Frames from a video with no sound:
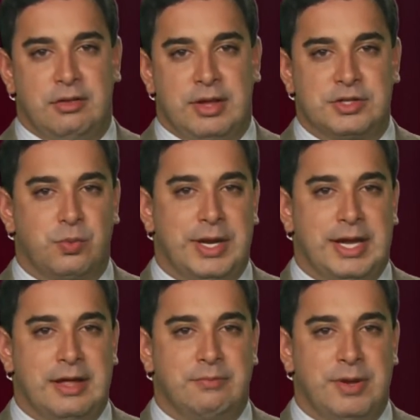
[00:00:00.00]
Last
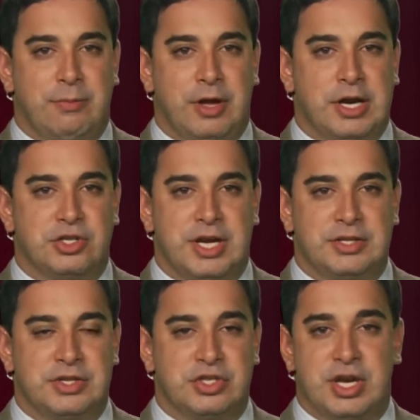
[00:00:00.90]
weekend, people got a
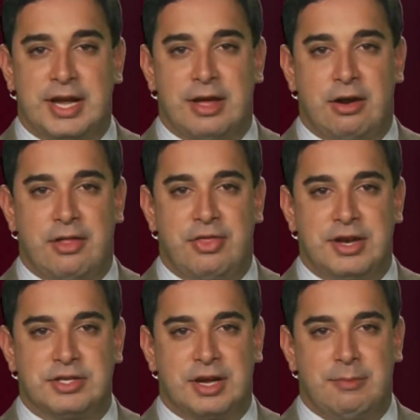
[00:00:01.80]
chance to check out
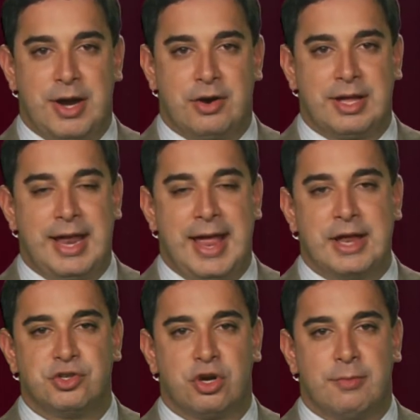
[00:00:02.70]
authentic American
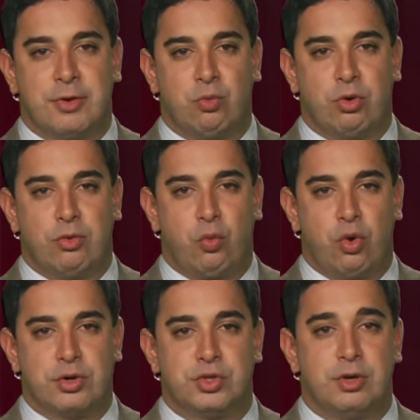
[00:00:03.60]
and German World
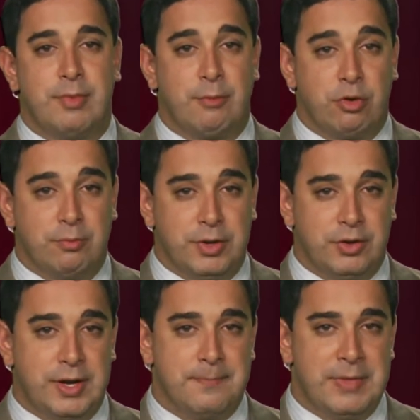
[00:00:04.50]
War II
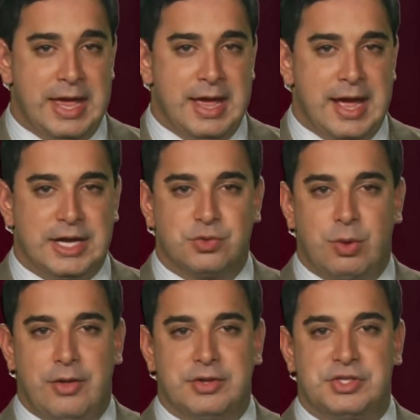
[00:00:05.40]
memorabilia, as
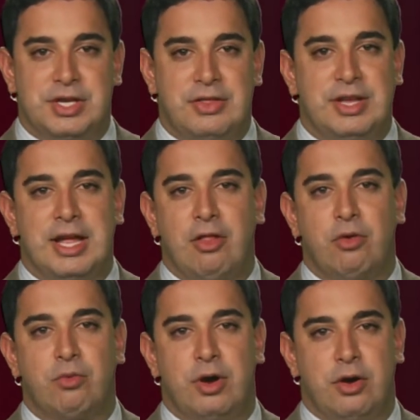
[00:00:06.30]
well as see the
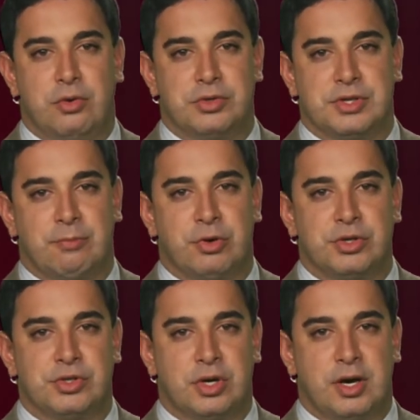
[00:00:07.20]
Yellow Rose, a
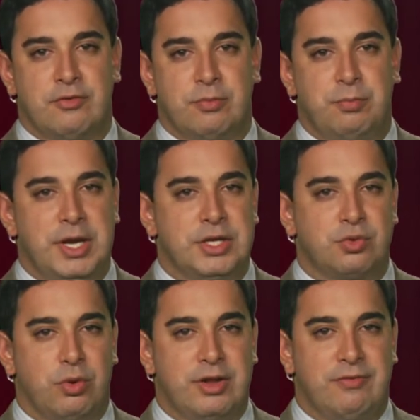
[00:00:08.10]
preserved
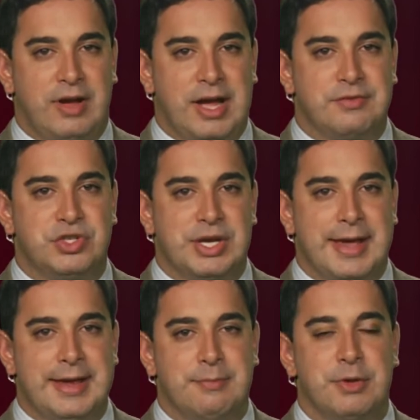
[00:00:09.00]

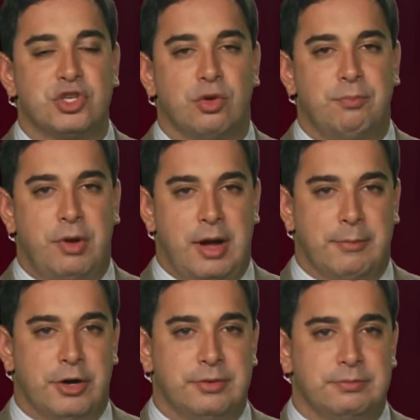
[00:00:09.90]
B-25J Mitchell bomber.